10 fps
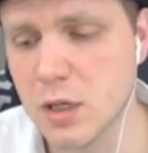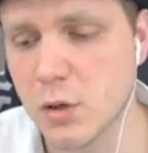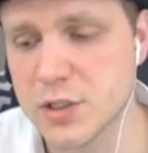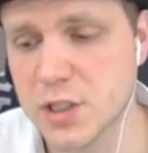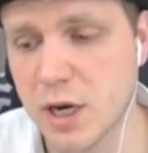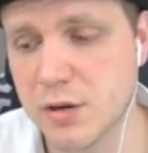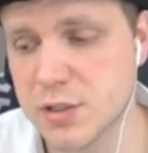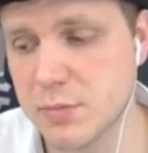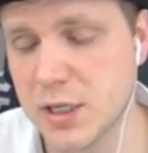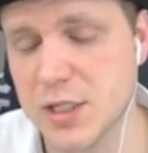quite scary as
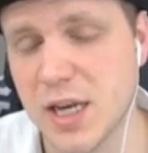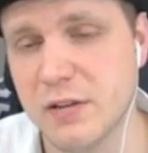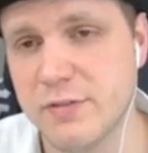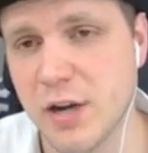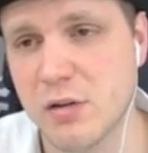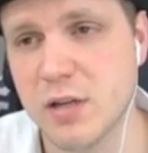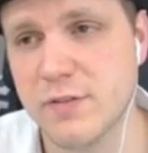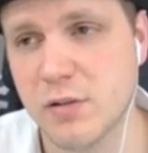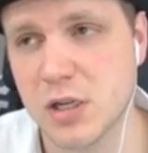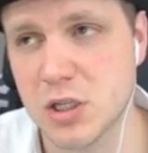a mid, and a very
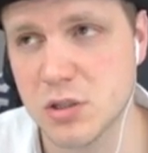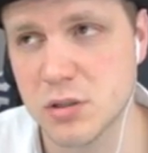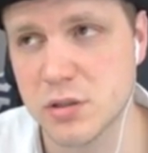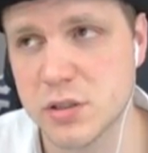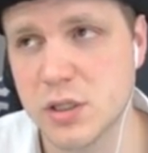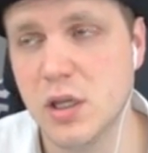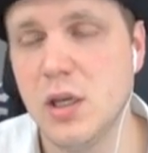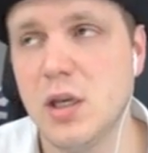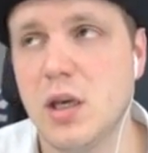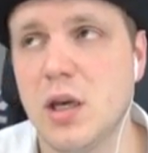very good
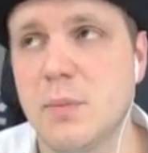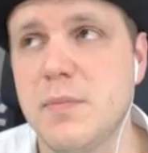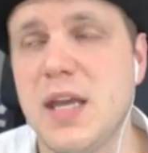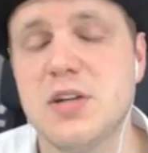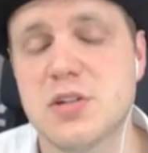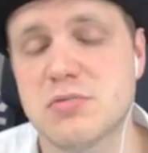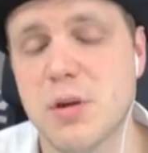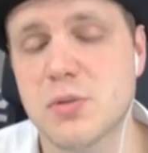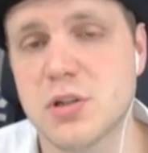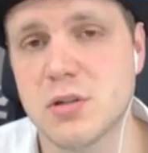um,
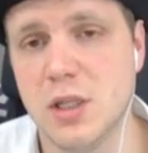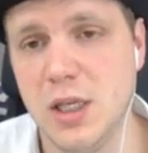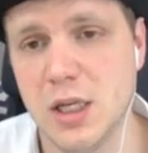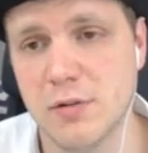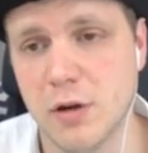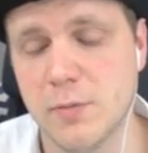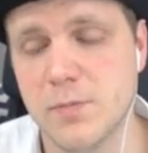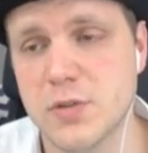interruption hero.